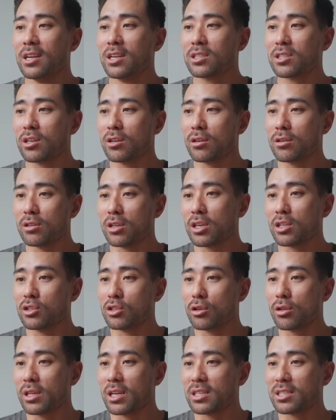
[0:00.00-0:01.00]
So you can
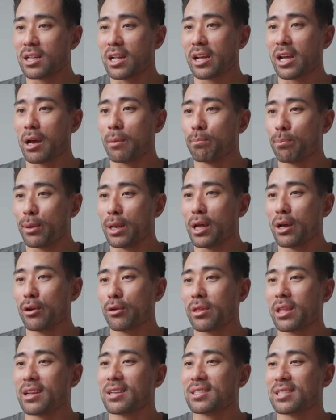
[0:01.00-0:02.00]
do things like
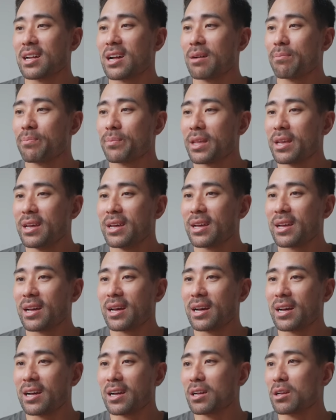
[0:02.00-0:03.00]
blow things up,
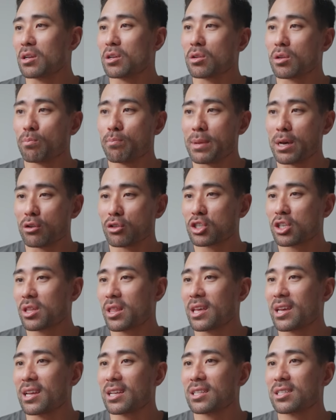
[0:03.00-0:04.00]
uh, melt
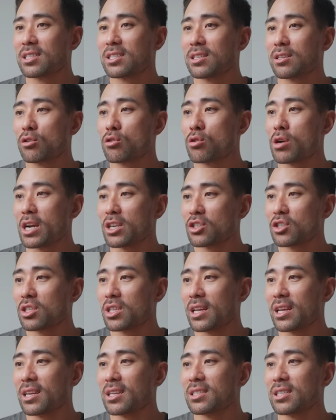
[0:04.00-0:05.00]
things, crush
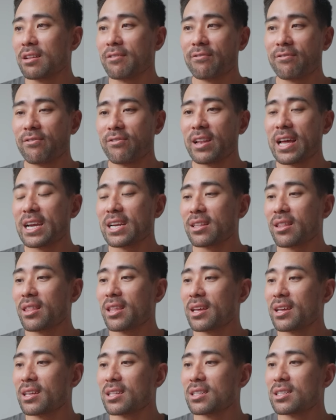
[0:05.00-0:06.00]
things, inflate
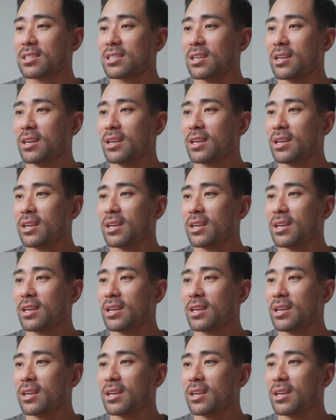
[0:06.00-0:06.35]
things.